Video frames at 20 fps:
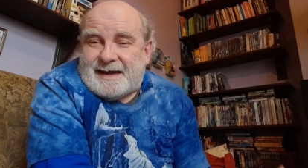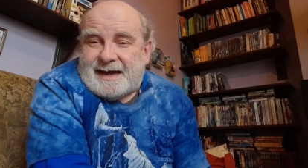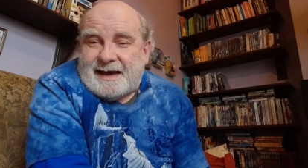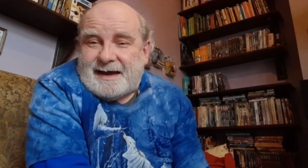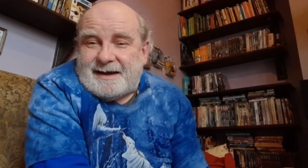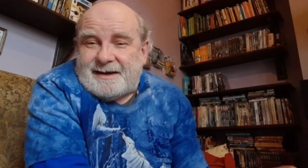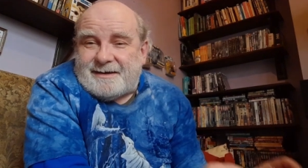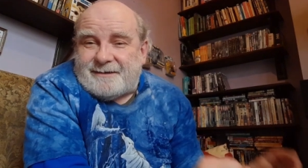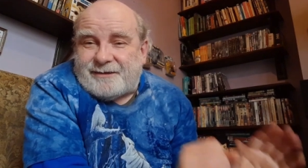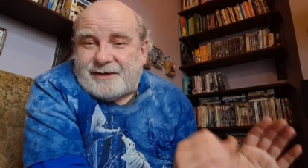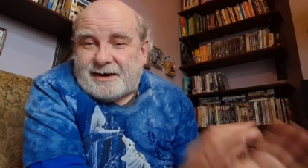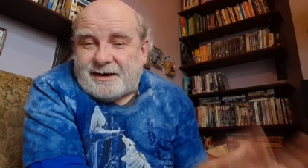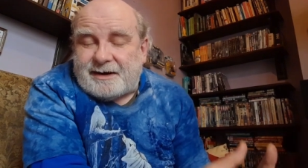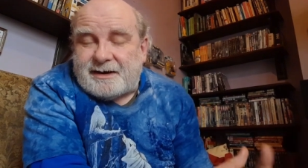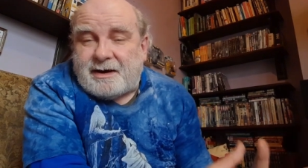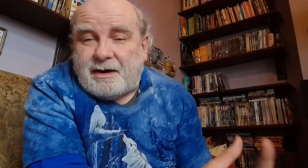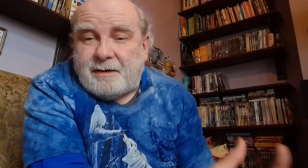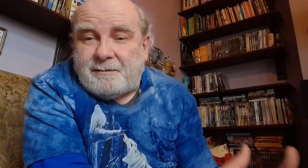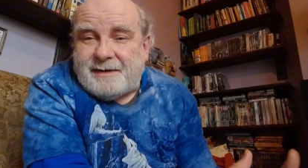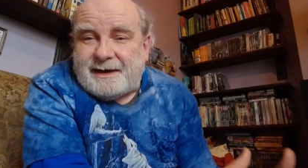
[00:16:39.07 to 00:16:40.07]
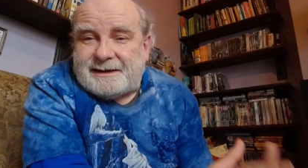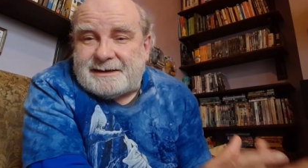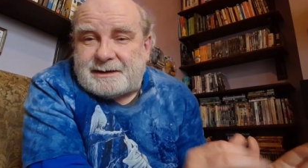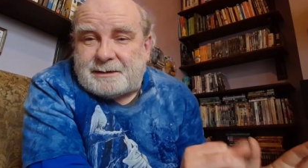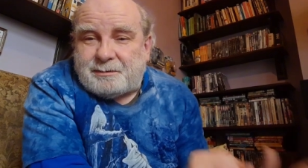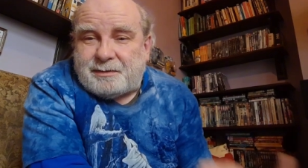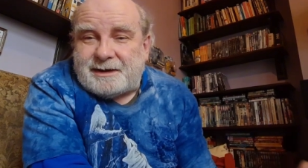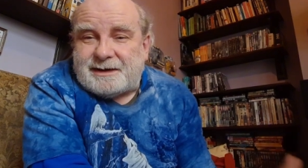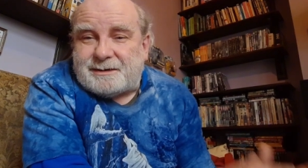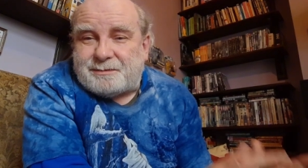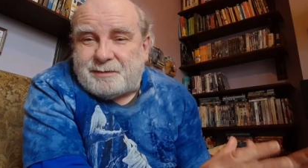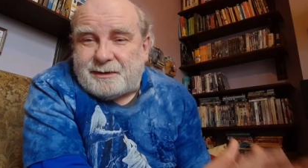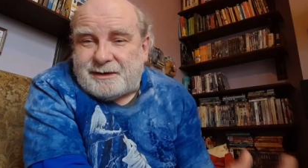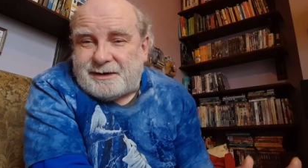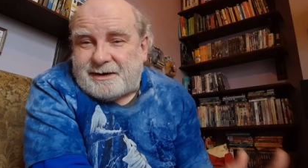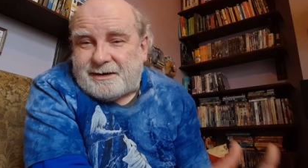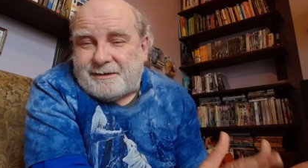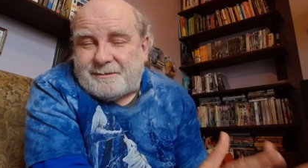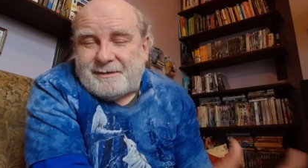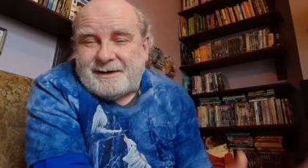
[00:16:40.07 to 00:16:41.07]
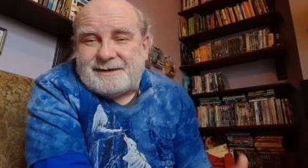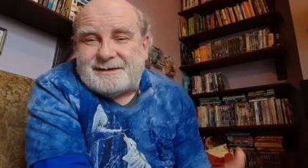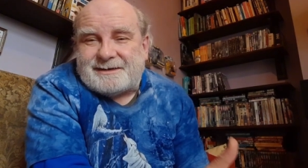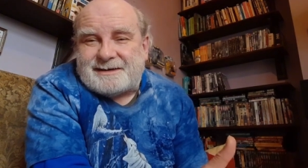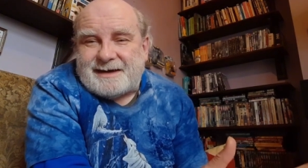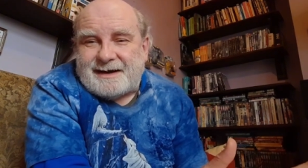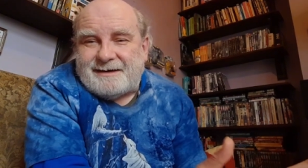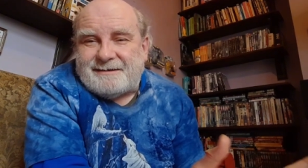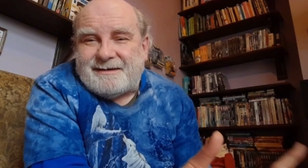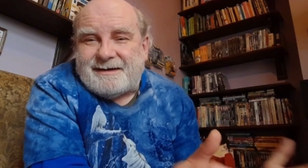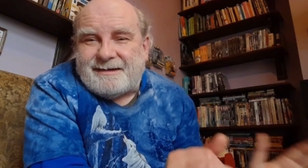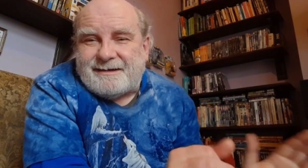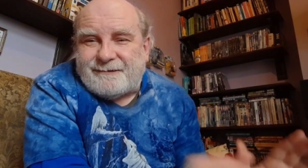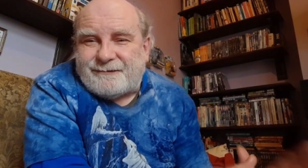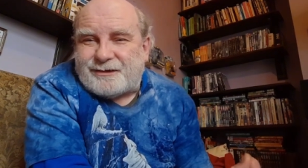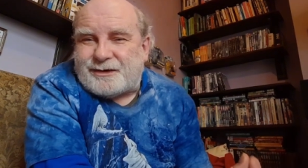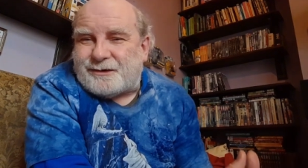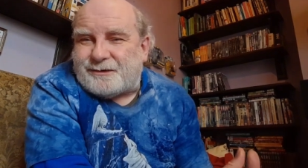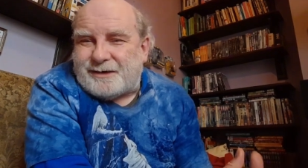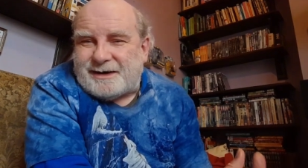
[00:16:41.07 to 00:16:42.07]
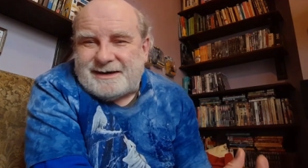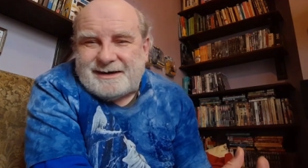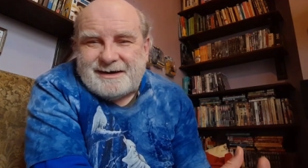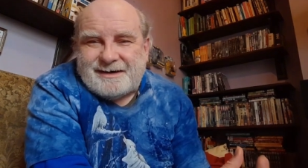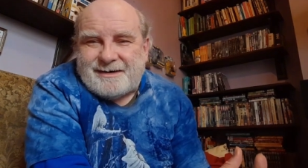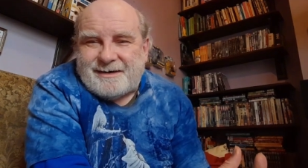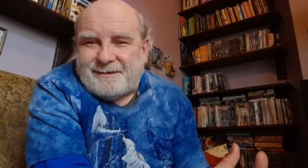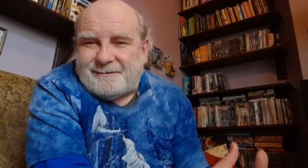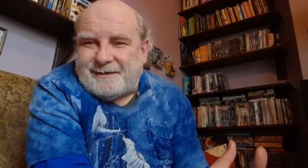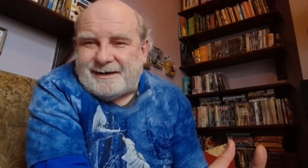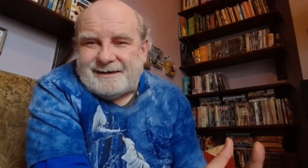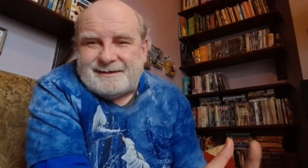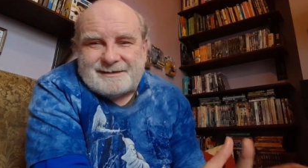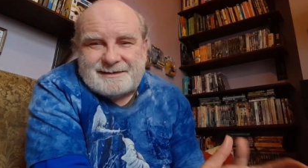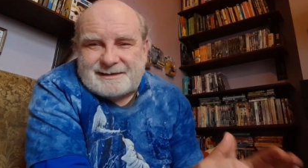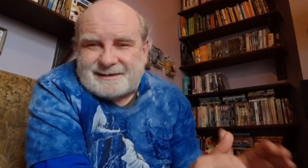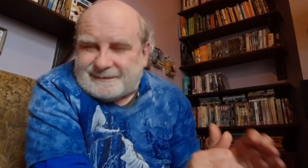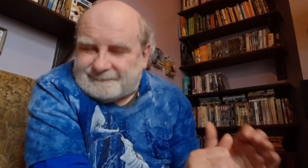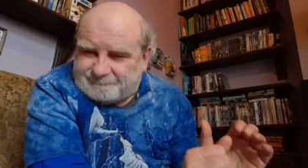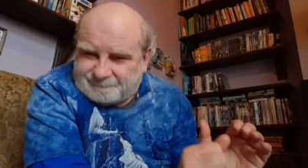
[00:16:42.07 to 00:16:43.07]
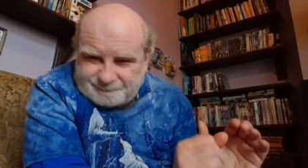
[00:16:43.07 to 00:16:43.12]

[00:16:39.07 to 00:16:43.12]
If you've got any comments, please put your comments down. I love to read your comments.